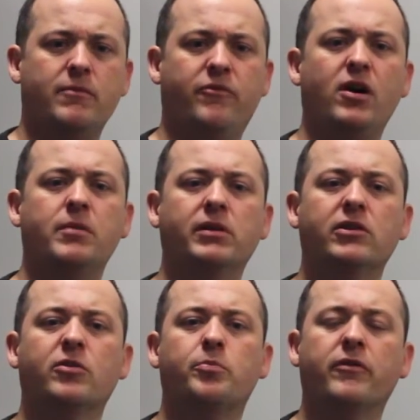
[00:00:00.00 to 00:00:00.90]

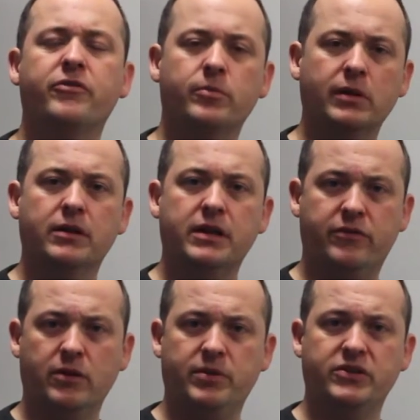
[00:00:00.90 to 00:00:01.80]
viability or
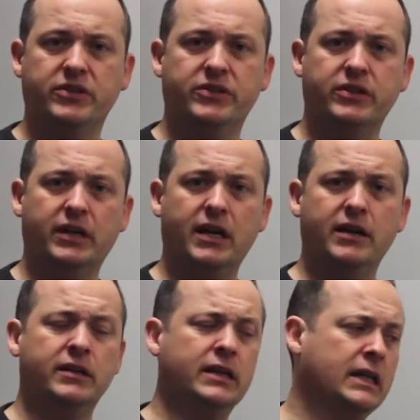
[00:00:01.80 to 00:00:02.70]
profitability of their business,
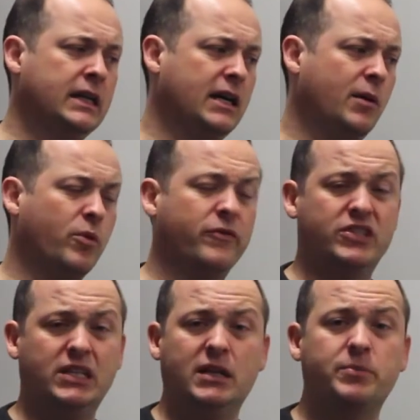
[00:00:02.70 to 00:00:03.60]
okay?
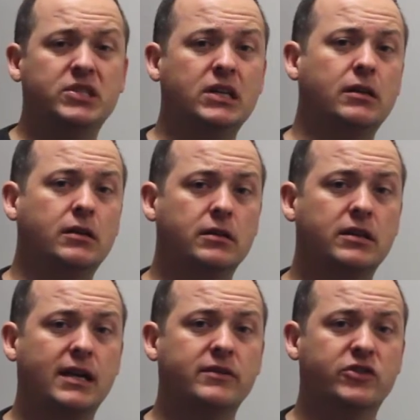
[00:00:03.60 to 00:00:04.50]
We've seen that
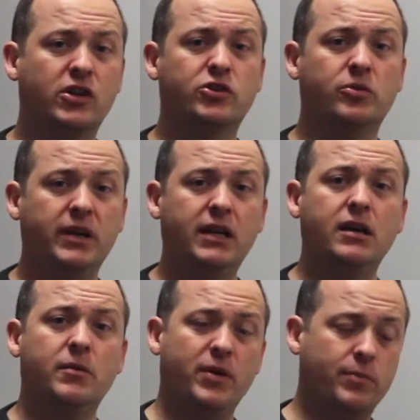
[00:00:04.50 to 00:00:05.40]
particularly in the days of social
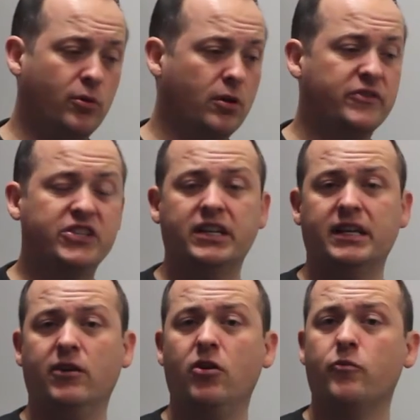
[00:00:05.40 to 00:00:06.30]
media. People all of a
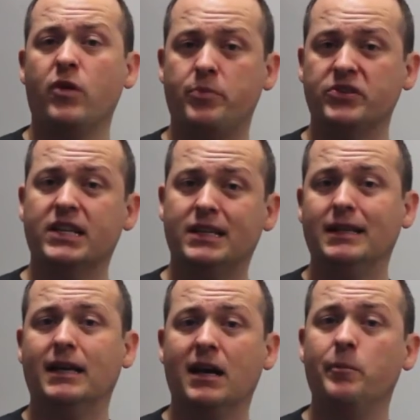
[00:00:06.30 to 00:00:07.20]
sudden get on
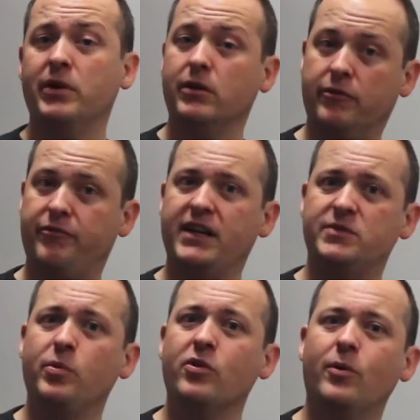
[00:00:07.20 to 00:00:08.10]
representing their company on
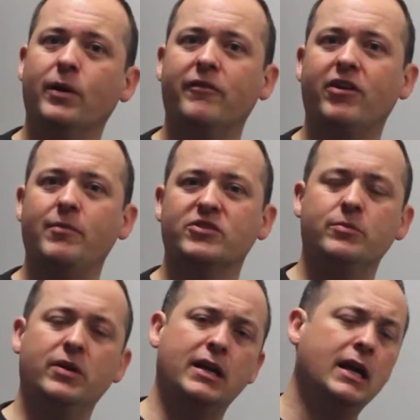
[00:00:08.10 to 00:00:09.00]
Facebook or whatever it
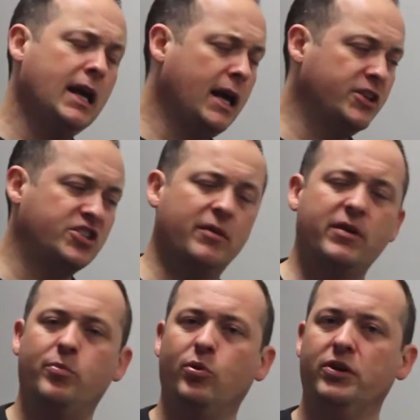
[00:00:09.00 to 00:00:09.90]
happens to be, and
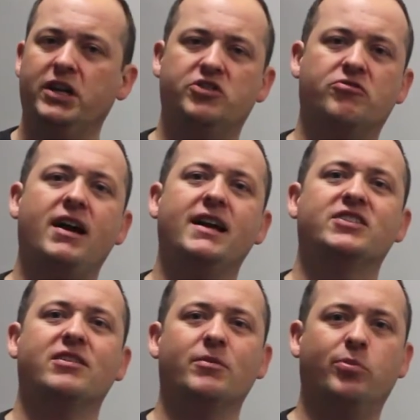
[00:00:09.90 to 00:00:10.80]
some employee
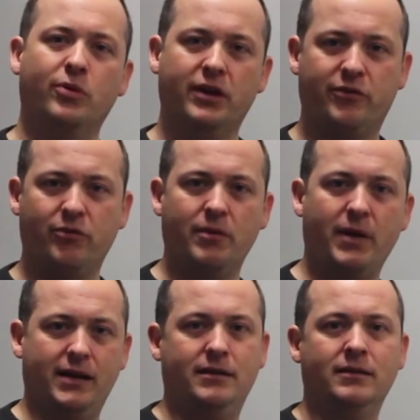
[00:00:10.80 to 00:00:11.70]
drags their employer
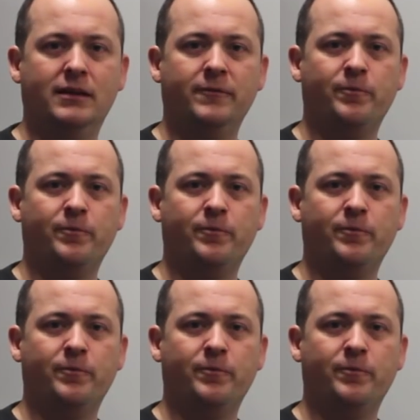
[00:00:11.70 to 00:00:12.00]
through the mud,